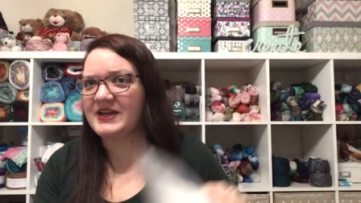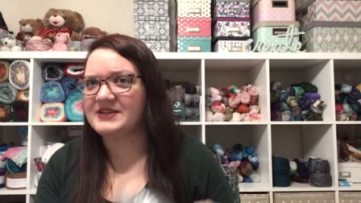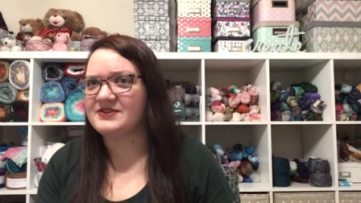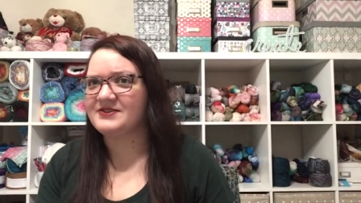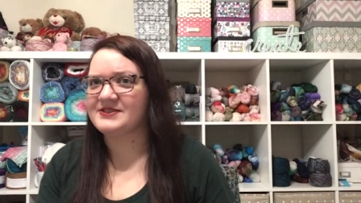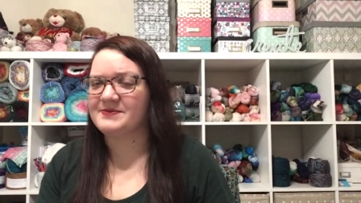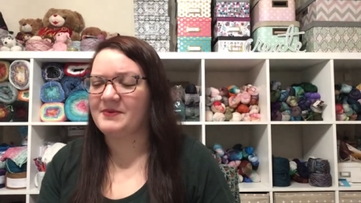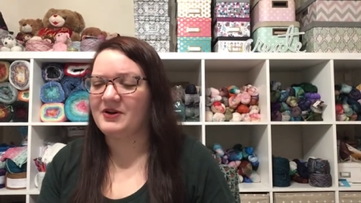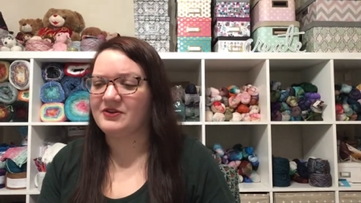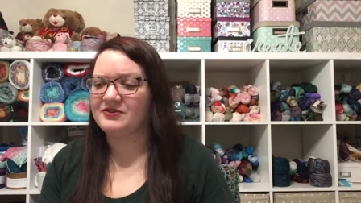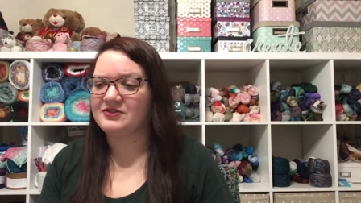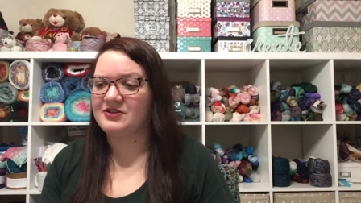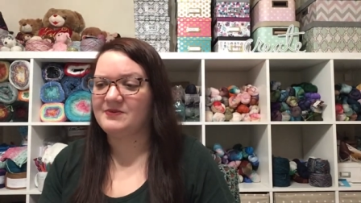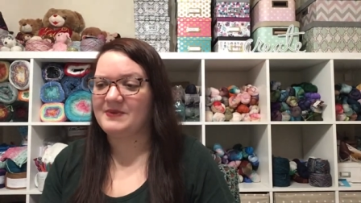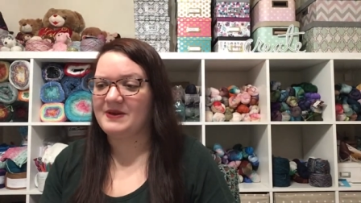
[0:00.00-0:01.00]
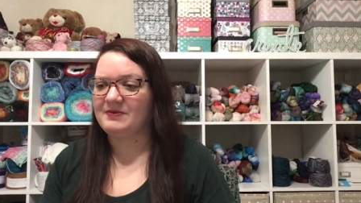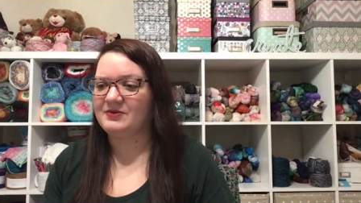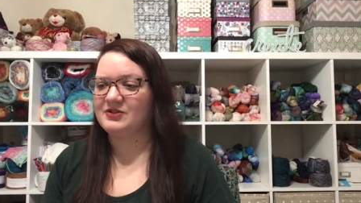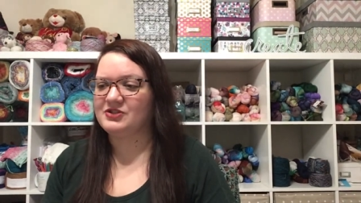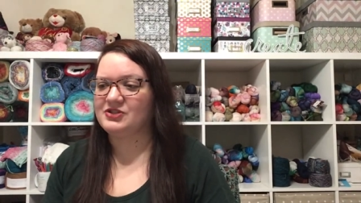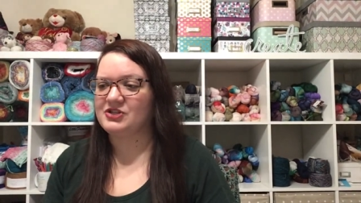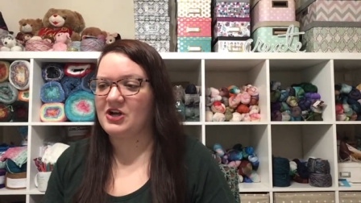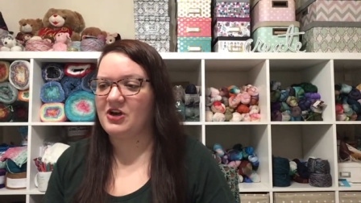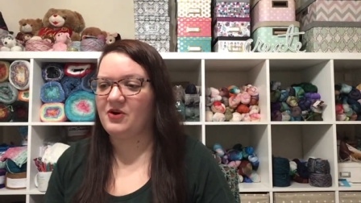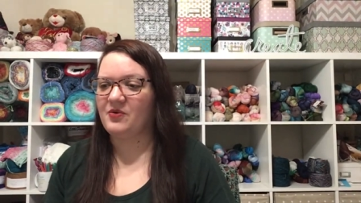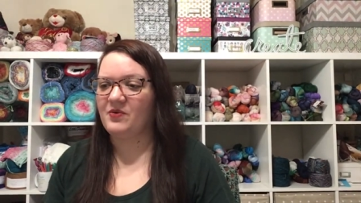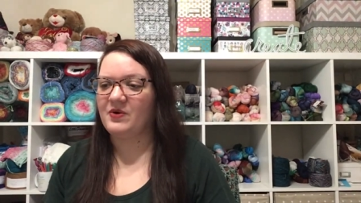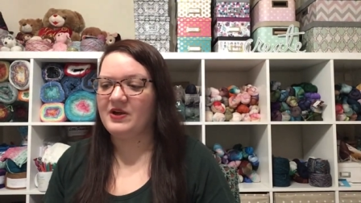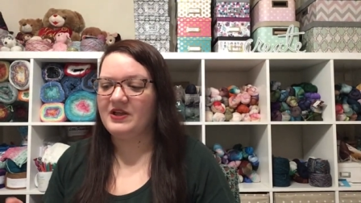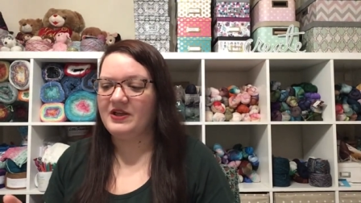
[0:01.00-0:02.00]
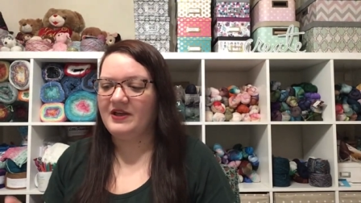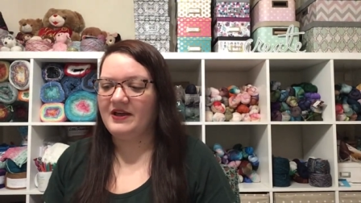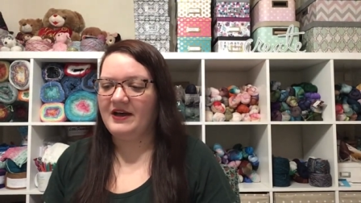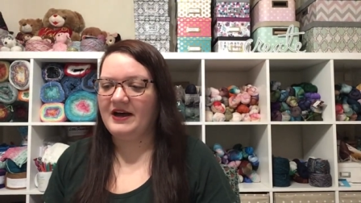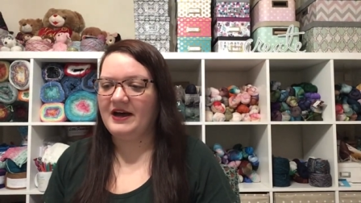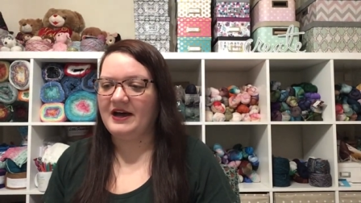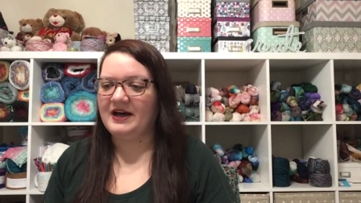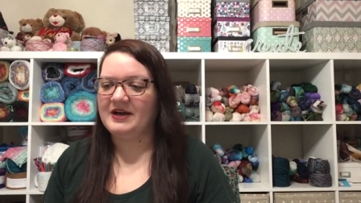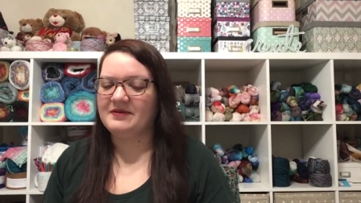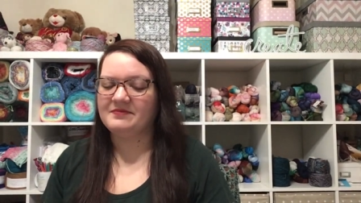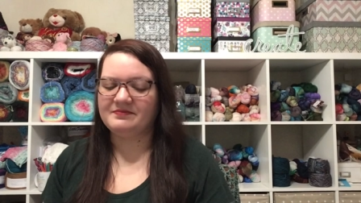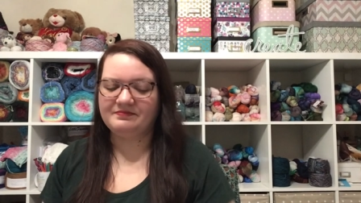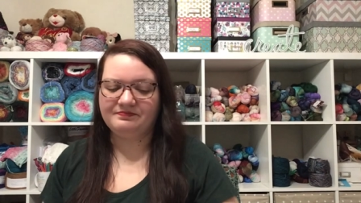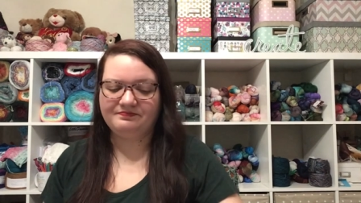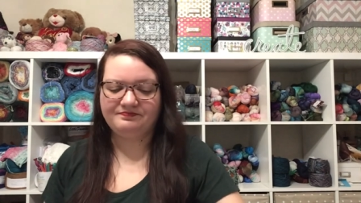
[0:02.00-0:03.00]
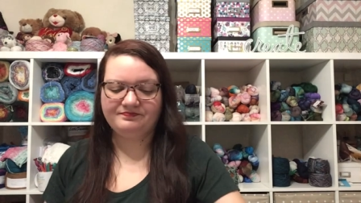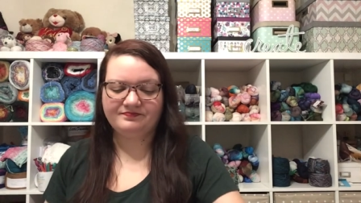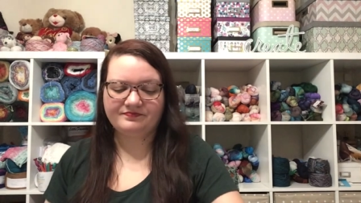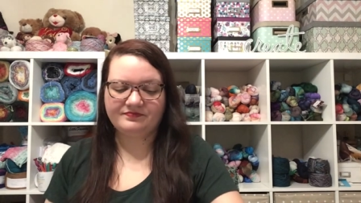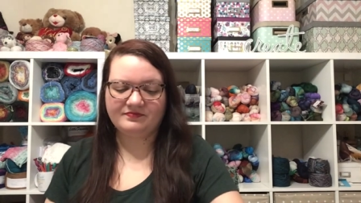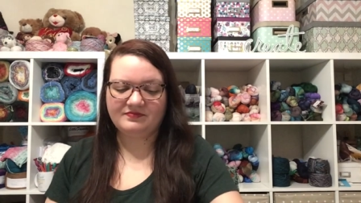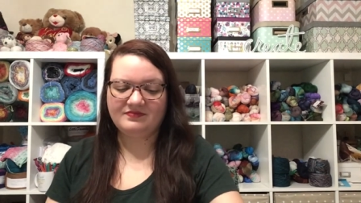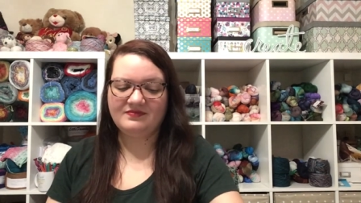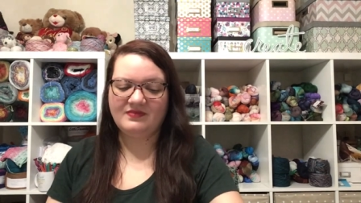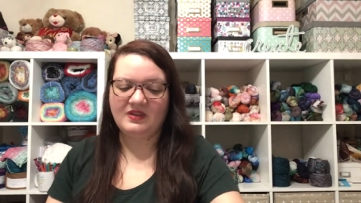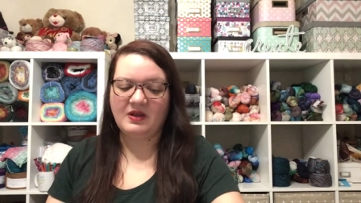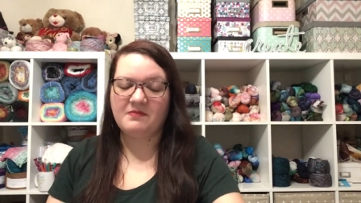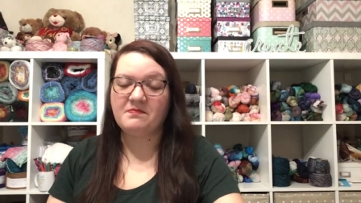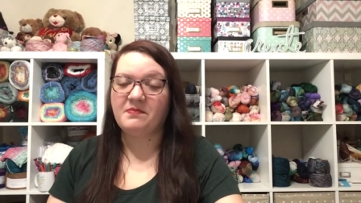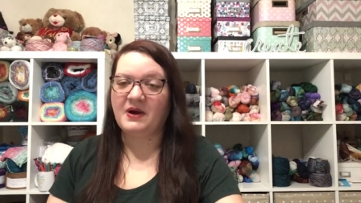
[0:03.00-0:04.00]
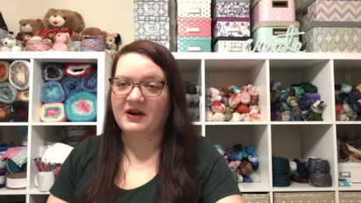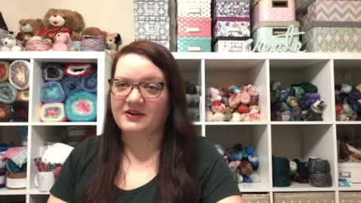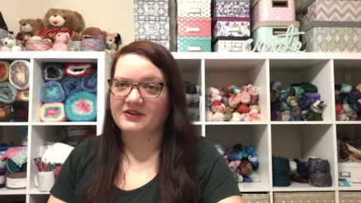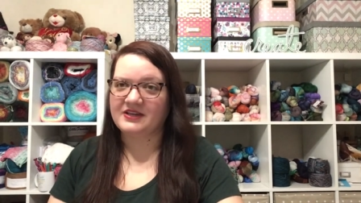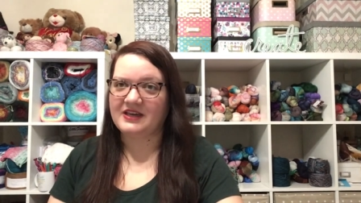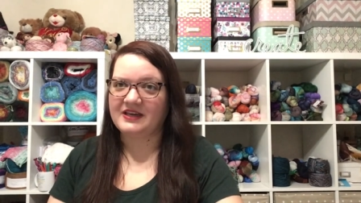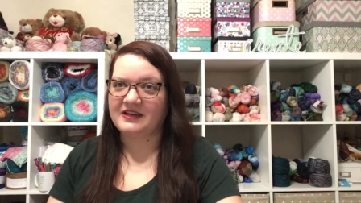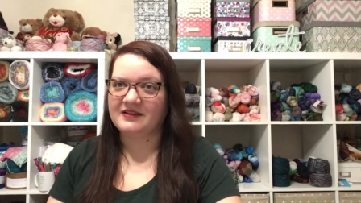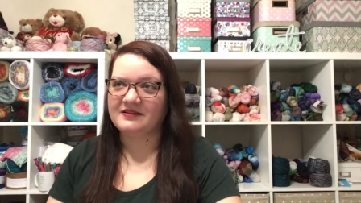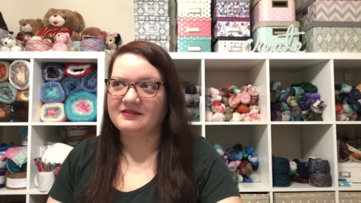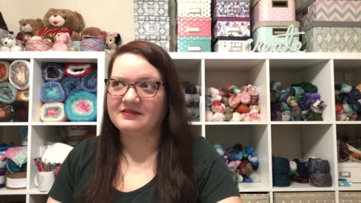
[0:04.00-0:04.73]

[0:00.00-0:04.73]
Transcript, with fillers: too small to be able to show um, parking.